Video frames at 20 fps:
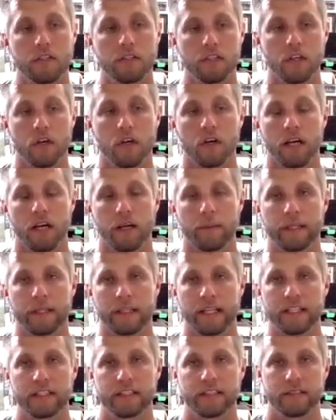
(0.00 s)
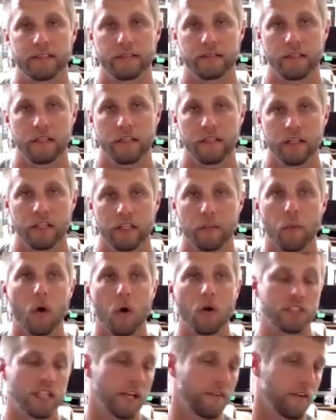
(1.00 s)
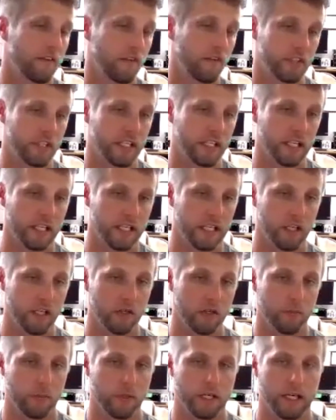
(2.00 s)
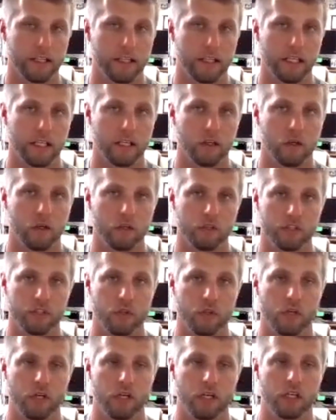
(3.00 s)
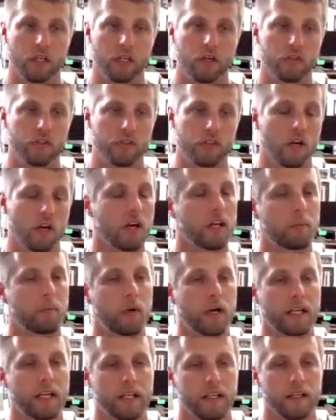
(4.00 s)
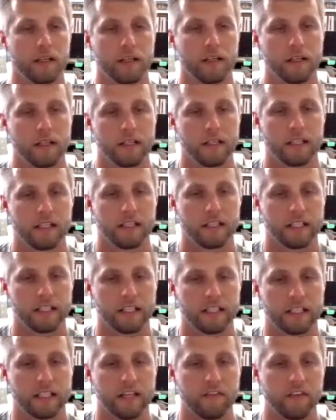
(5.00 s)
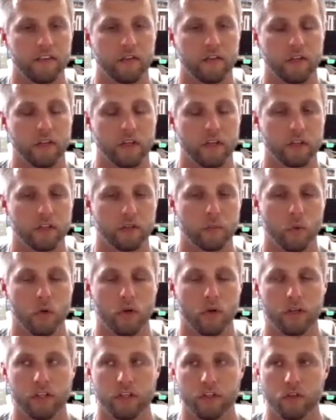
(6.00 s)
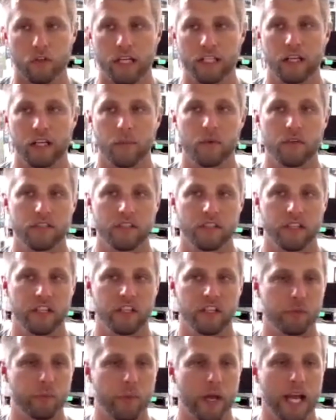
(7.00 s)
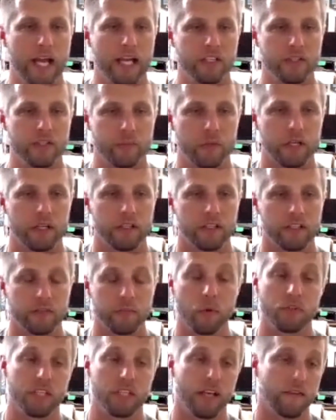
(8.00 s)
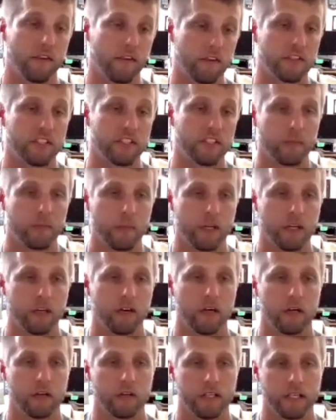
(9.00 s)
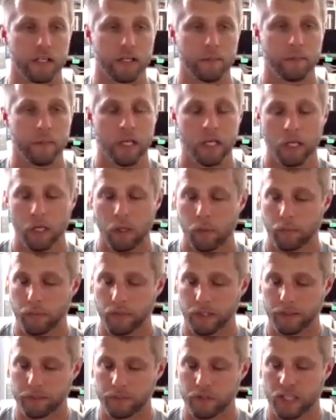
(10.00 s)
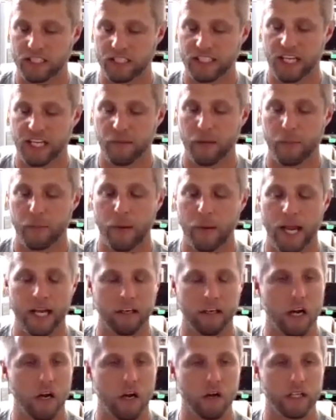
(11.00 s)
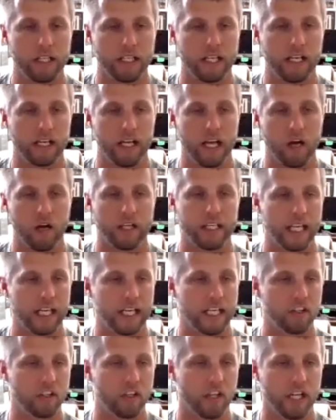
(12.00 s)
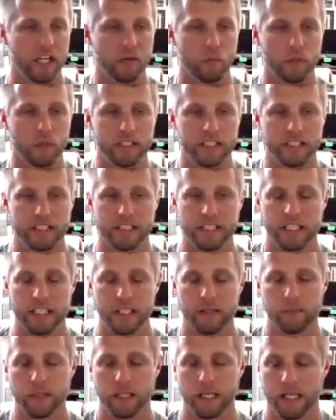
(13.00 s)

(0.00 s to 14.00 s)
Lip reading: So, I mean, that's the most I've ever seen it here, but I think Coach Sawyer and Coach Renardi probably can give you the more of the direct numbers of the years past, but it's the most I've ever seen being around here. But so that's kind of my background and kind of how I got integrated with the team.